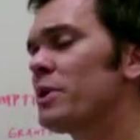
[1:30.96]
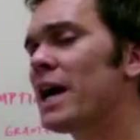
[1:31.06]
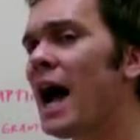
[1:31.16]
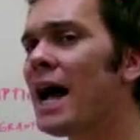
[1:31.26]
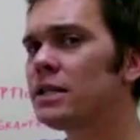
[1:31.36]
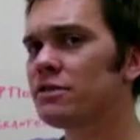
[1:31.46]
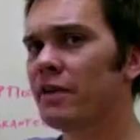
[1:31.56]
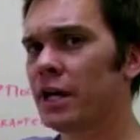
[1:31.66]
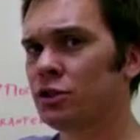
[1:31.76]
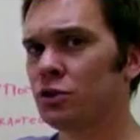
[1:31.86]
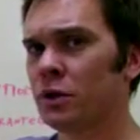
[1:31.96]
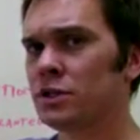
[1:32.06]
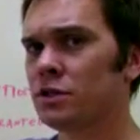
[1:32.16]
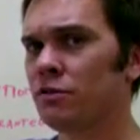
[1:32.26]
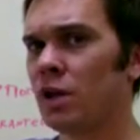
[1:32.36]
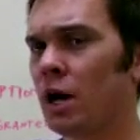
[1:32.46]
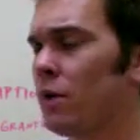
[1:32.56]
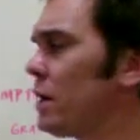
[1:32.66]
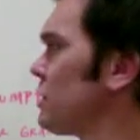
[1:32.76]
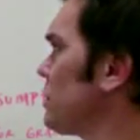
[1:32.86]
kinds of answer choices to flaw
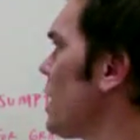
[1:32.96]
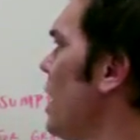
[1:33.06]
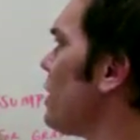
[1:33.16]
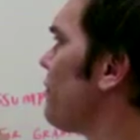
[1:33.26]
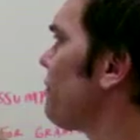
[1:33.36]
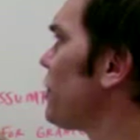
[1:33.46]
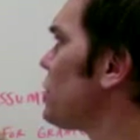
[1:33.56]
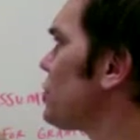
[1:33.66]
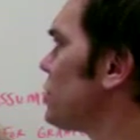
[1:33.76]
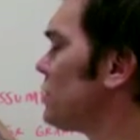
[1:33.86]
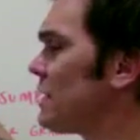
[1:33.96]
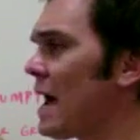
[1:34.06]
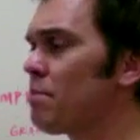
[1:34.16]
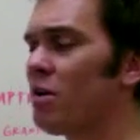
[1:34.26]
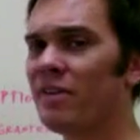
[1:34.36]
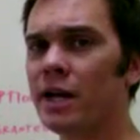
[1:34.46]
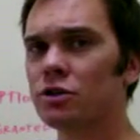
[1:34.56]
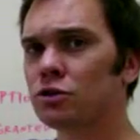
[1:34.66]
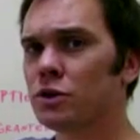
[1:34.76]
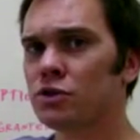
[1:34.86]
questions. The first type of
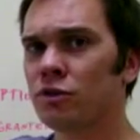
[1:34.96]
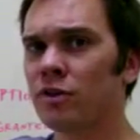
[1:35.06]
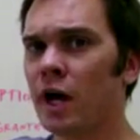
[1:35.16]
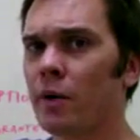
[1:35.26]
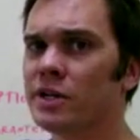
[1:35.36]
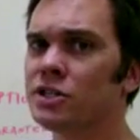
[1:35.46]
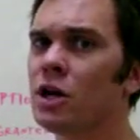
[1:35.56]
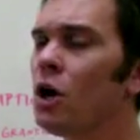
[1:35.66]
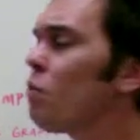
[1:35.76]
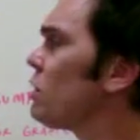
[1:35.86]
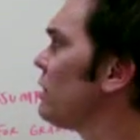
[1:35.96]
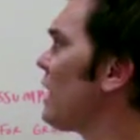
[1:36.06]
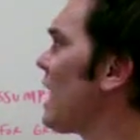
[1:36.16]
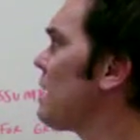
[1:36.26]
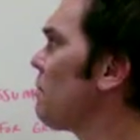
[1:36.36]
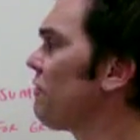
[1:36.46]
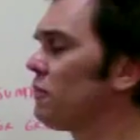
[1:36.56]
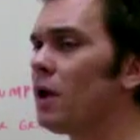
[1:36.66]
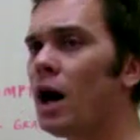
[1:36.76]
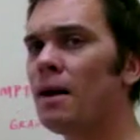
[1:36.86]
answer choice to a flaw question will name a
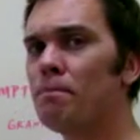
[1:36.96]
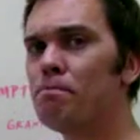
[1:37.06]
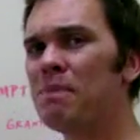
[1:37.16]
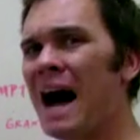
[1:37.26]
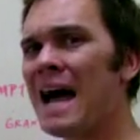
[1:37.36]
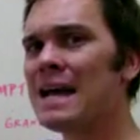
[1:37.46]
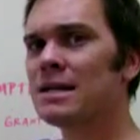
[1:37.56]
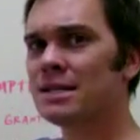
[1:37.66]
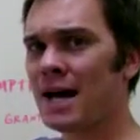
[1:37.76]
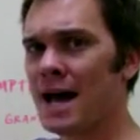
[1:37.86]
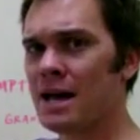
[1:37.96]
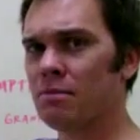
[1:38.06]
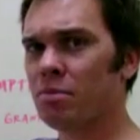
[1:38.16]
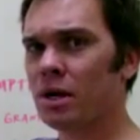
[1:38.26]
flaw by type.